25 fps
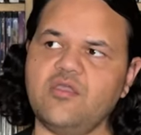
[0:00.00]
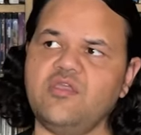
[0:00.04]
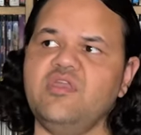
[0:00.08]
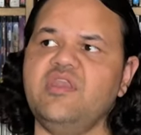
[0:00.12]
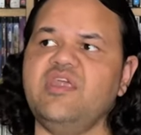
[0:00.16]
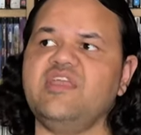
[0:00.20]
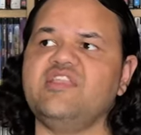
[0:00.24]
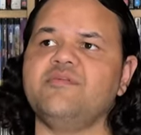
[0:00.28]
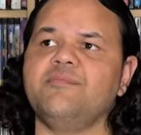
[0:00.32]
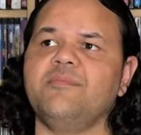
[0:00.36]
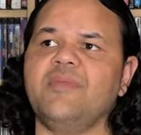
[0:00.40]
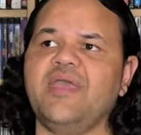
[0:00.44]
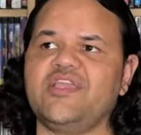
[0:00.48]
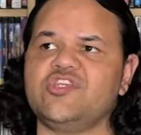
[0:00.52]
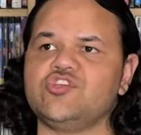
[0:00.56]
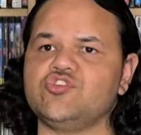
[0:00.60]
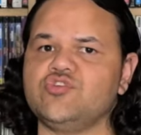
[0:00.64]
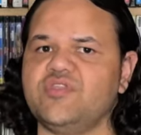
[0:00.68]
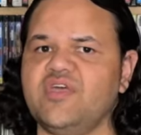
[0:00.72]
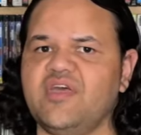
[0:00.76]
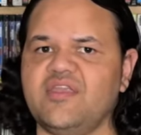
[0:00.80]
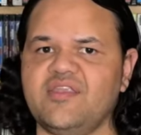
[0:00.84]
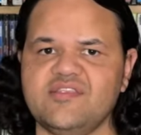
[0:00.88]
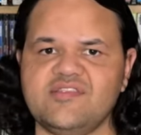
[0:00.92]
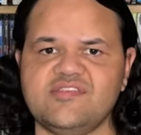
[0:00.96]
you need to make
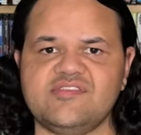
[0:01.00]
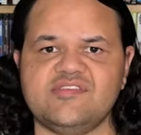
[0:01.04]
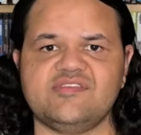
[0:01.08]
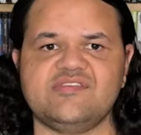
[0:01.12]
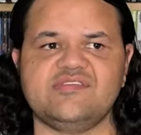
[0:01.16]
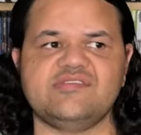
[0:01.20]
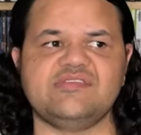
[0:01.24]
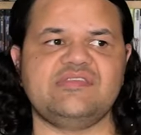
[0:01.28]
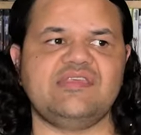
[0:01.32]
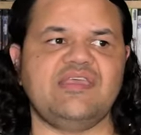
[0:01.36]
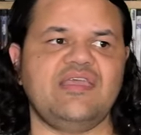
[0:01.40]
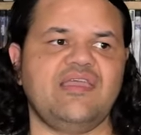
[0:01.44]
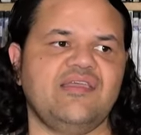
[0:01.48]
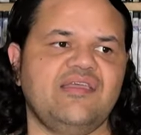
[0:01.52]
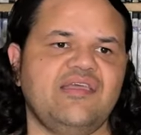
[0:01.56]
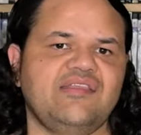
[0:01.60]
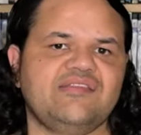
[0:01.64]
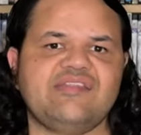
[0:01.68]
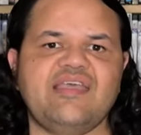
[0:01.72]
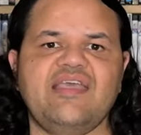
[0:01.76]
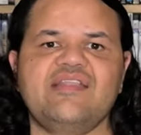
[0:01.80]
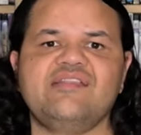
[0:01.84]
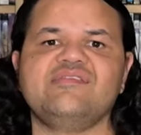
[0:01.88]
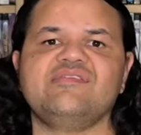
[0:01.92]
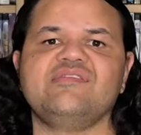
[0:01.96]
sure that it's, it
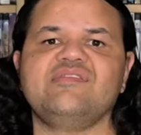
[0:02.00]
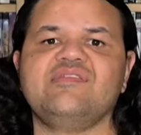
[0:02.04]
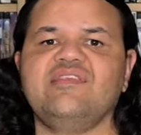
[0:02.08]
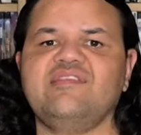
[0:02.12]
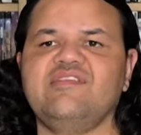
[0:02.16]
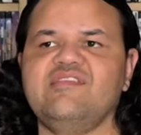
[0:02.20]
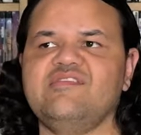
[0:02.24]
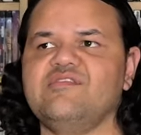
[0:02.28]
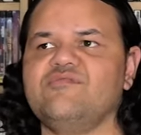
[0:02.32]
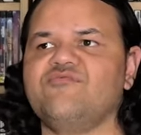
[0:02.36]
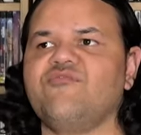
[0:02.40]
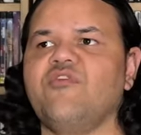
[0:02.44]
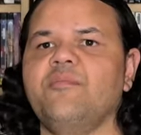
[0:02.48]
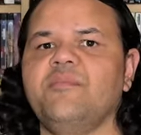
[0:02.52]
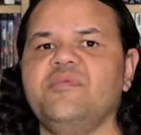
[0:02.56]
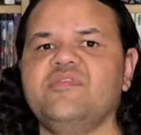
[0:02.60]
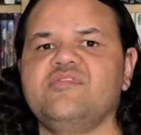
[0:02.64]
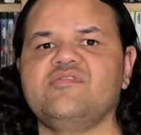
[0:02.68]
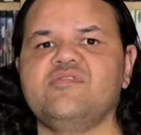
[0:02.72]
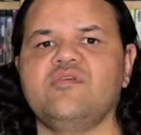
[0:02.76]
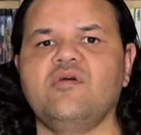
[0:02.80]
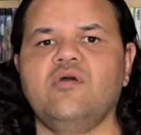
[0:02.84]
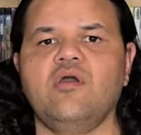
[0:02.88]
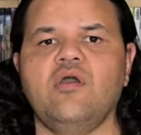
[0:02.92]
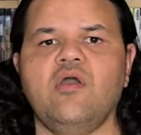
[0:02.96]
states this is from
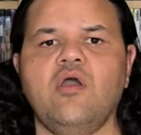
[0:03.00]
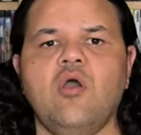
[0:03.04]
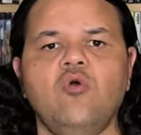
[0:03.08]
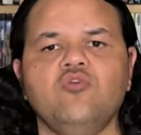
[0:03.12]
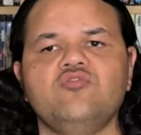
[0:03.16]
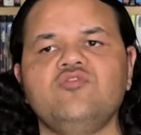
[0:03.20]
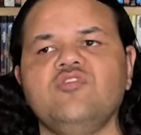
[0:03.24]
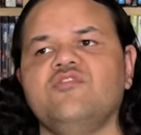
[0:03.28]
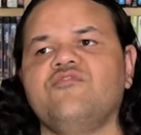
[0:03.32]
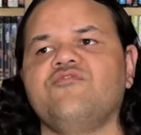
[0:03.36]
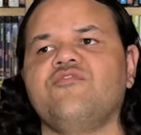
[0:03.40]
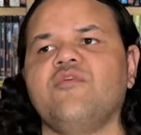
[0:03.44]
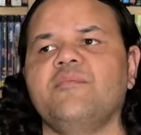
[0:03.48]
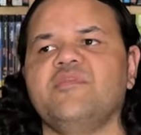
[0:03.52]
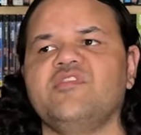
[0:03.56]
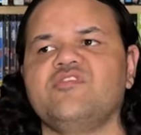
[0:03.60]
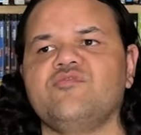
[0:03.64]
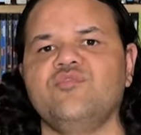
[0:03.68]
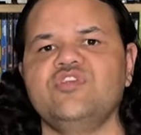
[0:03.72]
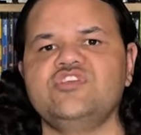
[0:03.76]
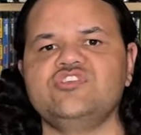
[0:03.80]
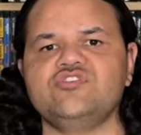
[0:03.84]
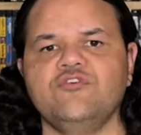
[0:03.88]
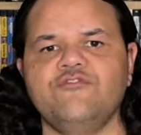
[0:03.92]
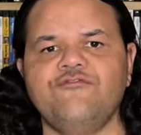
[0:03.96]
its altered from
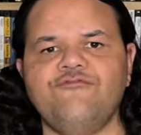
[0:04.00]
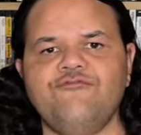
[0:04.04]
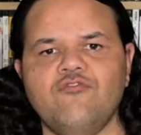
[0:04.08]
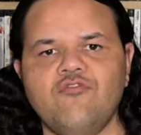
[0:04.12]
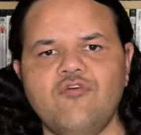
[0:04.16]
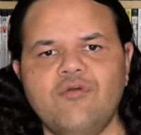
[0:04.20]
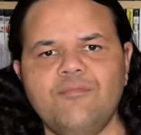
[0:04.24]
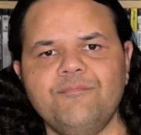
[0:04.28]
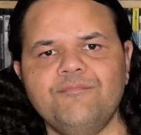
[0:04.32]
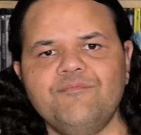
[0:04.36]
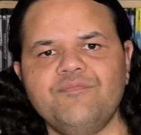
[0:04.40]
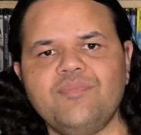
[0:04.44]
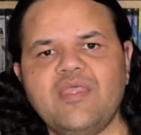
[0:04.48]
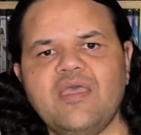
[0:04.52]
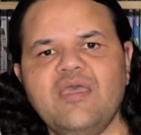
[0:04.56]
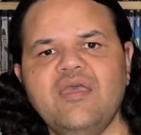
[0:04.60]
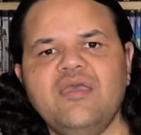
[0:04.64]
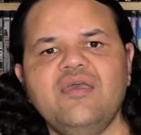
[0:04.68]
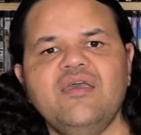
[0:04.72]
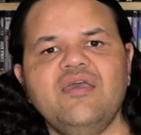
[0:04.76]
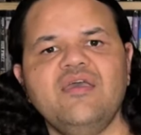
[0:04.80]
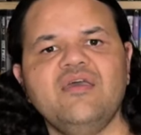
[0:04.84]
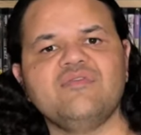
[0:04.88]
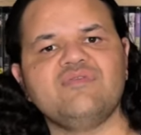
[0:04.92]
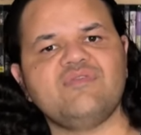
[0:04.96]
its original form.
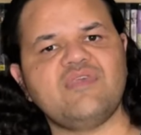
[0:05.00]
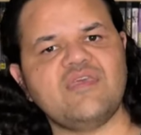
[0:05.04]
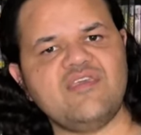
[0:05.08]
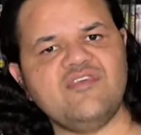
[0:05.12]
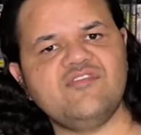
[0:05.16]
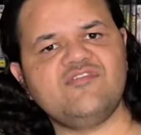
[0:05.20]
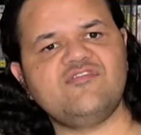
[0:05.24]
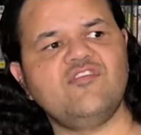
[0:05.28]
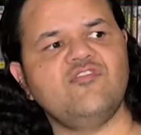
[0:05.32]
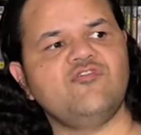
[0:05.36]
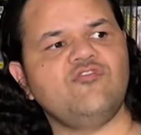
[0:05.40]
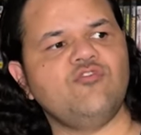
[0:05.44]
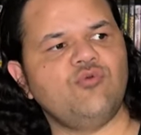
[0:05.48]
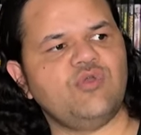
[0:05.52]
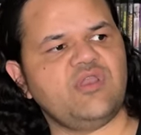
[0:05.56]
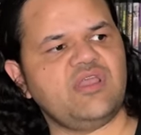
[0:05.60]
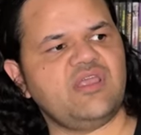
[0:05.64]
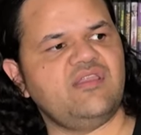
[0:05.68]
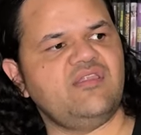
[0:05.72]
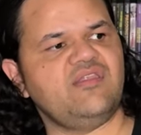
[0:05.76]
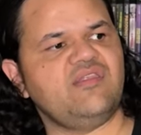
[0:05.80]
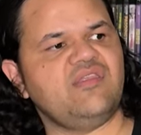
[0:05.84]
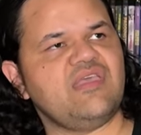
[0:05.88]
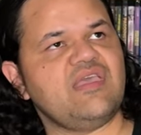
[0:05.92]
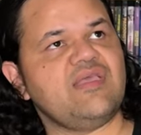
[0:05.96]
They used to do it
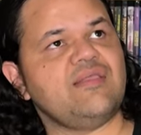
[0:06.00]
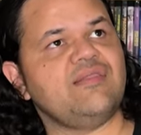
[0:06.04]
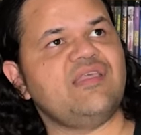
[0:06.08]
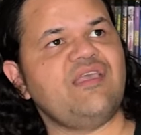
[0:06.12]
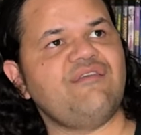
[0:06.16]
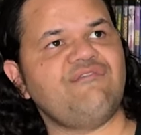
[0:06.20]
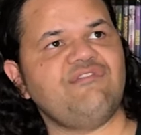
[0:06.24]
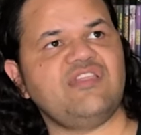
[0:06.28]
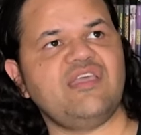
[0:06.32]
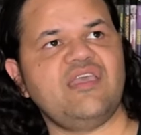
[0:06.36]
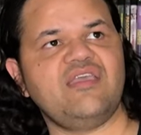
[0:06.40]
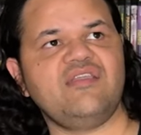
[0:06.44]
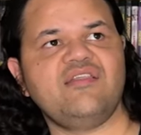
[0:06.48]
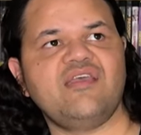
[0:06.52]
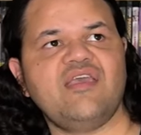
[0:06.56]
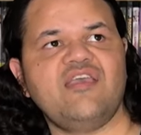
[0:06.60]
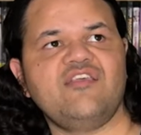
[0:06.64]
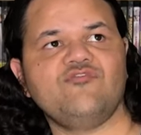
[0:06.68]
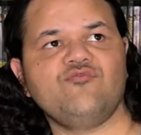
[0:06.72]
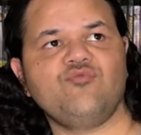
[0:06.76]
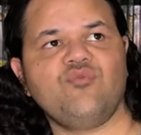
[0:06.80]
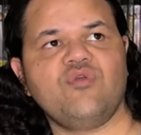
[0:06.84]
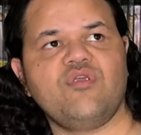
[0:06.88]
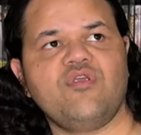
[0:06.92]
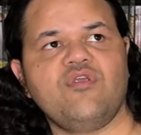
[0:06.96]
in the D V D
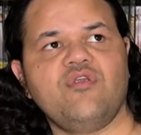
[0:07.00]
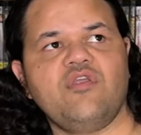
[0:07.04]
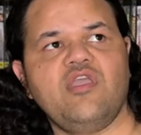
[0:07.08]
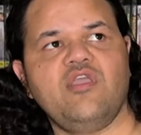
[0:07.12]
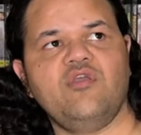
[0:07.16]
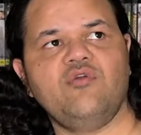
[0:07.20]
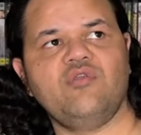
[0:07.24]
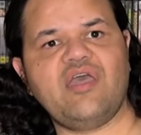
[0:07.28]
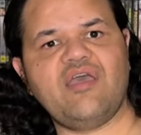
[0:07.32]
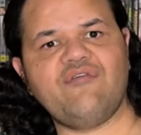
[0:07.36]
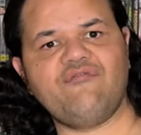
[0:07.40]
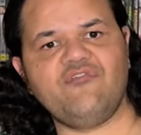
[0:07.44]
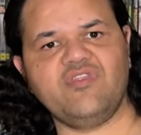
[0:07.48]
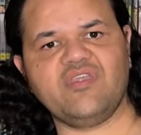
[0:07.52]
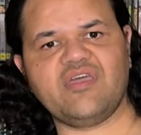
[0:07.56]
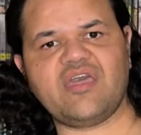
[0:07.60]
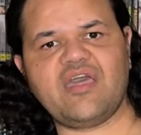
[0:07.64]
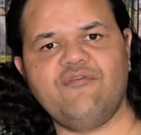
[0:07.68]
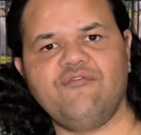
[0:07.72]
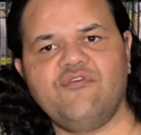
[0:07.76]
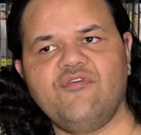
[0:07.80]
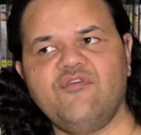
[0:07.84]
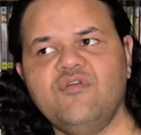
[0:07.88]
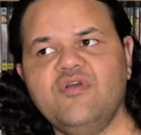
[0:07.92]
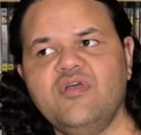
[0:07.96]
days where it would have on the
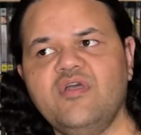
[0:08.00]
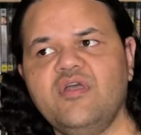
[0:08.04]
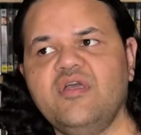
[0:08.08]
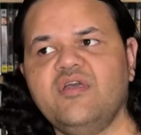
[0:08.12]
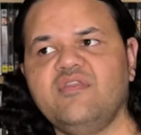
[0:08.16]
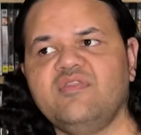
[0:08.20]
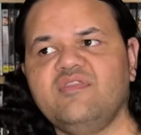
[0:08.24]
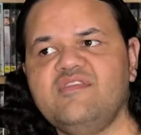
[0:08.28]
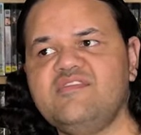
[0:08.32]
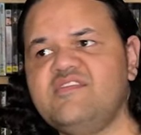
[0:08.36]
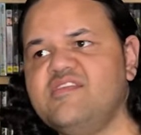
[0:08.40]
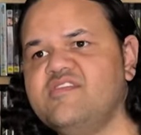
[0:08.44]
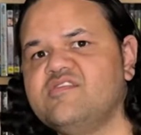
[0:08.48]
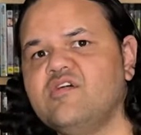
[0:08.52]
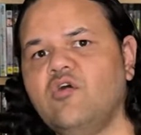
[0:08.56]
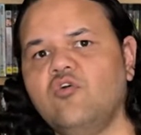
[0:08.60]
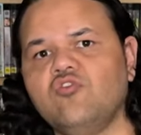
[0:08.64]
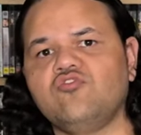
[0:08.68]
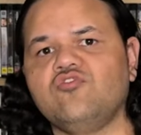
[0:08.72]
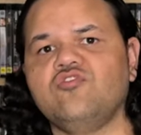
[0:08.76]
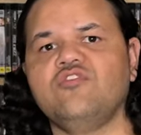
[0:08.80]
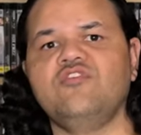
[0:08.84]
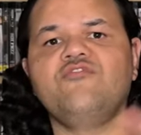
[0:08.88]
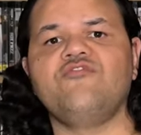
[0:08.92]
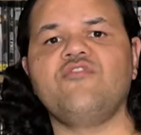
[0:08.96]
cover, this is
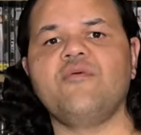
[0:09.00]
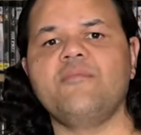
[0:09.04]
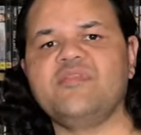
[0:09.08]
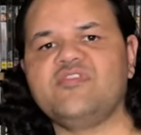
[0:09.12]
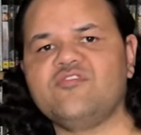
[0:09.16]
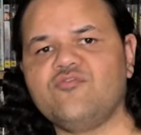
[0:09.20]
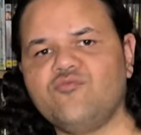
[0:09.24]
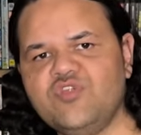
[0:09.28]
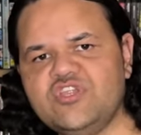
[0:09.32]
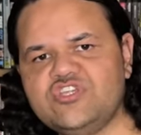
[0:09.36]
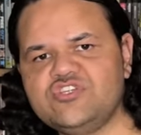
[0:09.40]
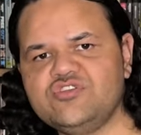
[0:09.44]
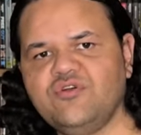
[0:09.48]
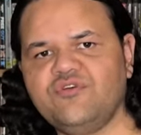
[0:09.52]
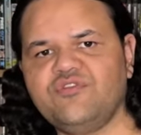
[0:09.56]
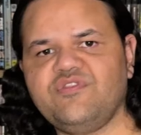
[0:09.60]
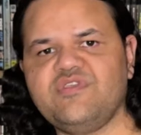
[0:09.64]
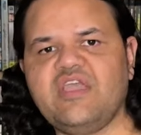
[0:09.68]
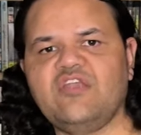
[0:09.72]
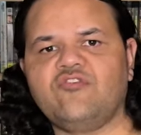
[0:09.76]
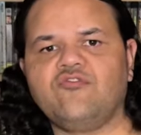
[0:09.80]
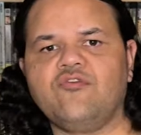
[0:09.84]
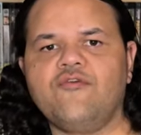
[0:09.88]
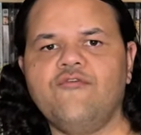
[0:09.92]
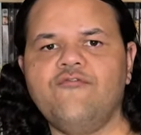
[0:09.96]
altered from its original
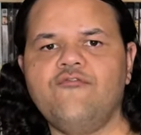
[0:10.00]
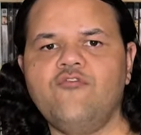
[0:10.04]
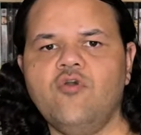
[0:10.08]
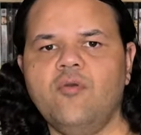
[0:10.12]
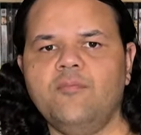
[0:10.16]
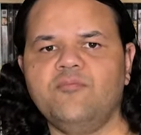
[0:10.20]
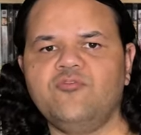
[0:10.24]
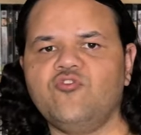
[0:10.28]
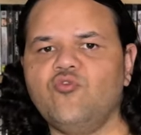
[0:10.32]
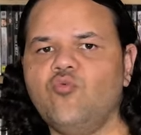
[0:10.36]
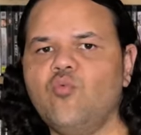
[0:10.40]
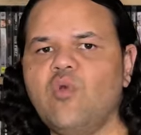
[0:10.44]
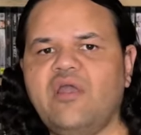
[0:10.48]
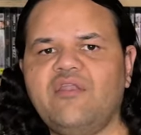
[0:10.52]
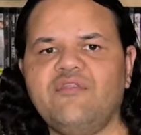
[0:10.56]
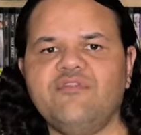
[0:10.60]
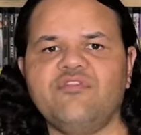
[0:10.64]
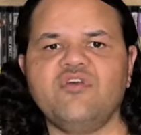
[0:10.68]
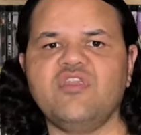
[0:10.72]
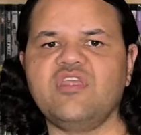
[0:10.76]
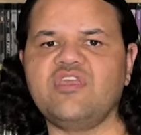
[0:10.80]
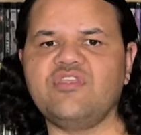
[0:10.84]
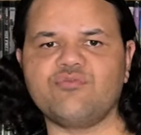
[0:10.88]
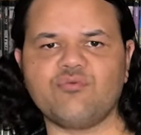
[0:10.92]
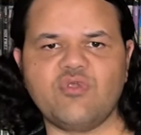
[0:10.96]
theatrical form to one
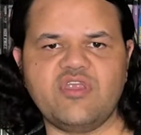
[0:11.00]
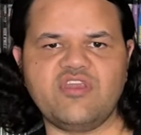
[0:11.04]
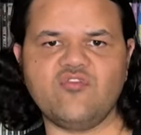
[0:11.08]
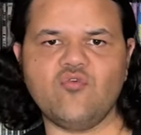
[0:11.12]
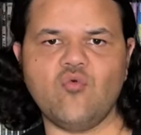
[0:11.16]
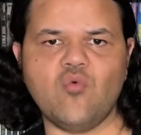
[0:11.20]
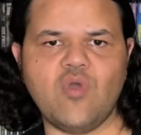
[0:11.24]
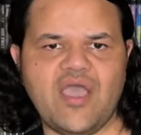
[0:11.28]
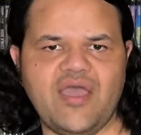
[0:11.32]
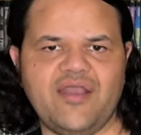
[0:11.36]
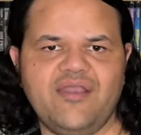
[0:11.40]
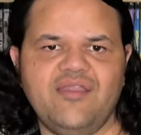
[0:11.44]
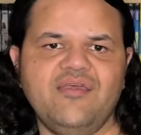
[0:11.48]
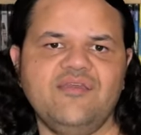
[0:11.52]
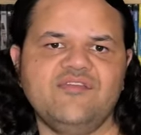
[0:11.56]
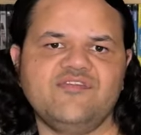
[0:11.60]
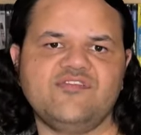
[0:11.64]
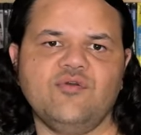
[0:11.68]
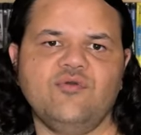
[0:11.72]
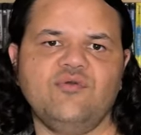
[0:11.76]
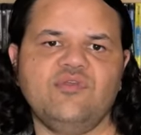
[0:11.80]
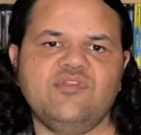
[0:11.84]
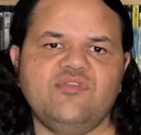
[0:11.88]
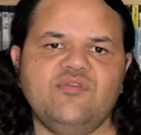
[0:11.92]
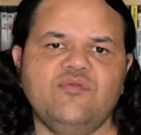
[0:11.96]
thirty-three to one.
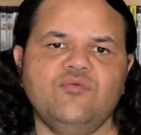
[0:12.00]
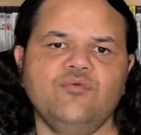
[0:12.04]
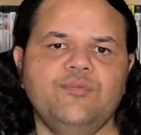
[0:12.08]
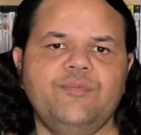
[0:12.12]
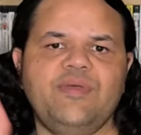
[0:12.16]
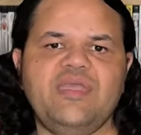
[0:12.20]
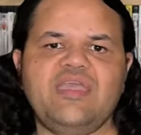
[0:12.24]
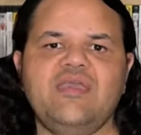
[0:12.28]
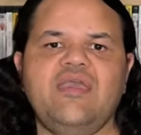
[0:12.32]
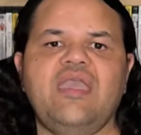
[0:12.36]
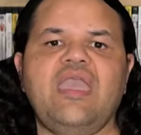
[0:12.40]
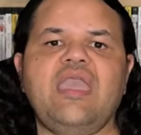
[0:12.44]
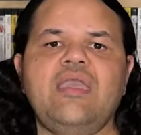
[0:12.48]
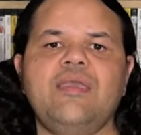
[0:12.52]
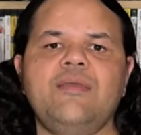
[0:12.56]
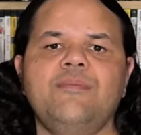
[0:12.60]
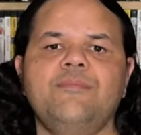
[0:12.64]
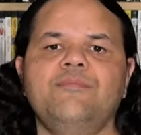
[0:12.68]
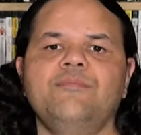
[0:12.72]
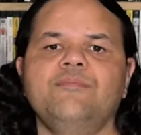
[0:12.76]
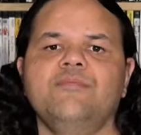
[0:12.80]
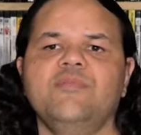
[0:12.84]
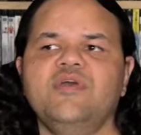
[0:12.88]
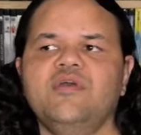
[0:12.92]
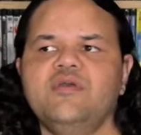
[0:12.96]
So it, it would be a,